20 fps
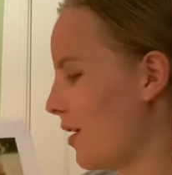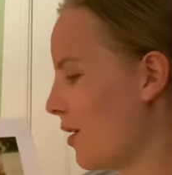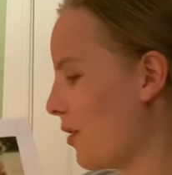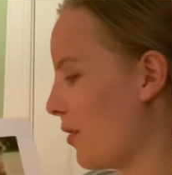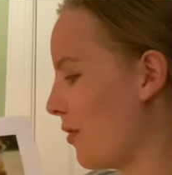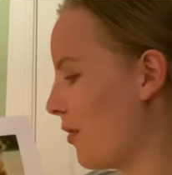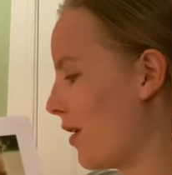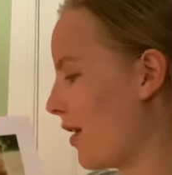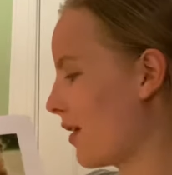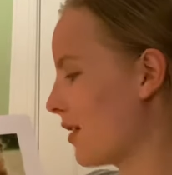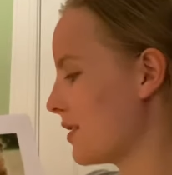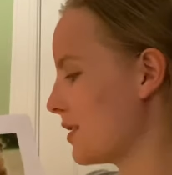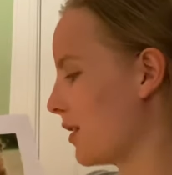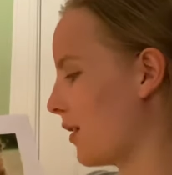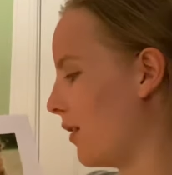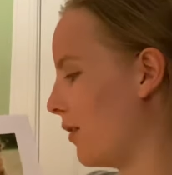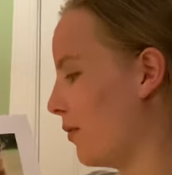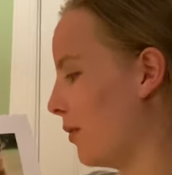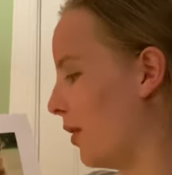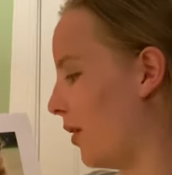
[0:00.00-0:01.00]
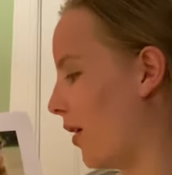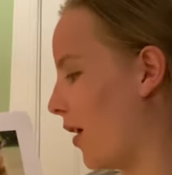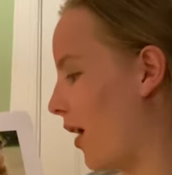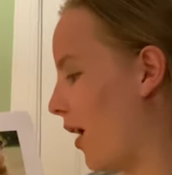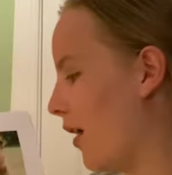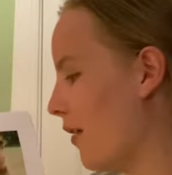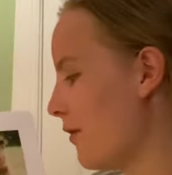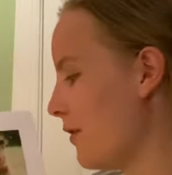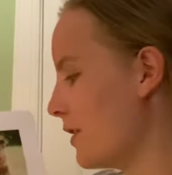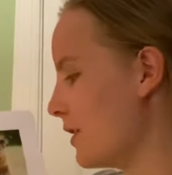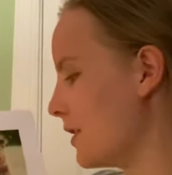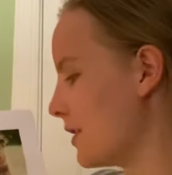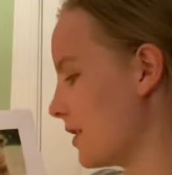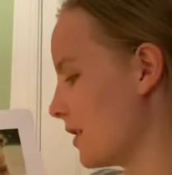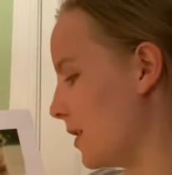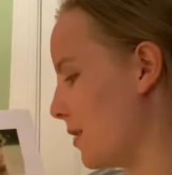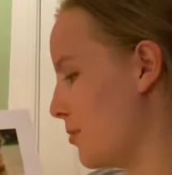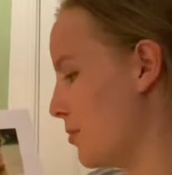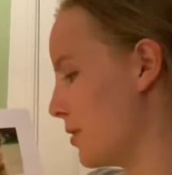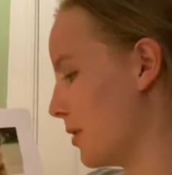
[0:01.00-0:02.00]
Quokkas will often
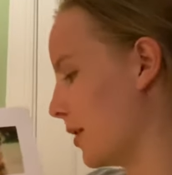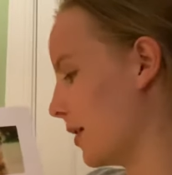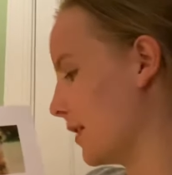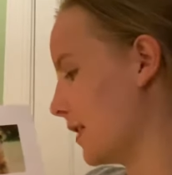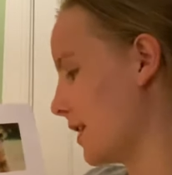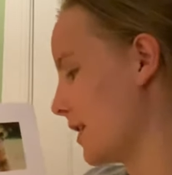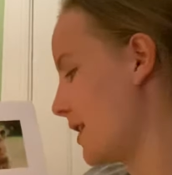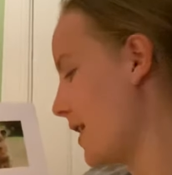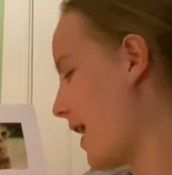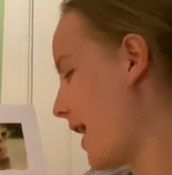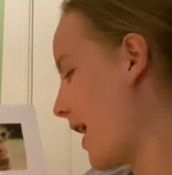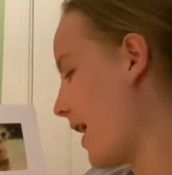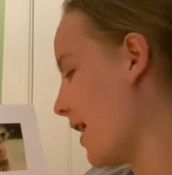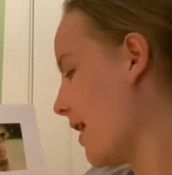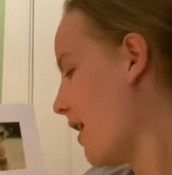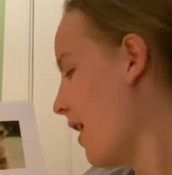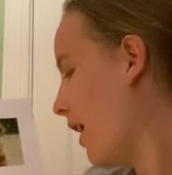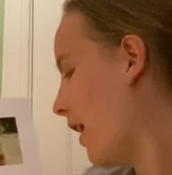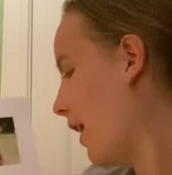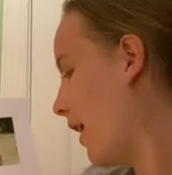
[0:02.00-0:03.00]
sleep during the day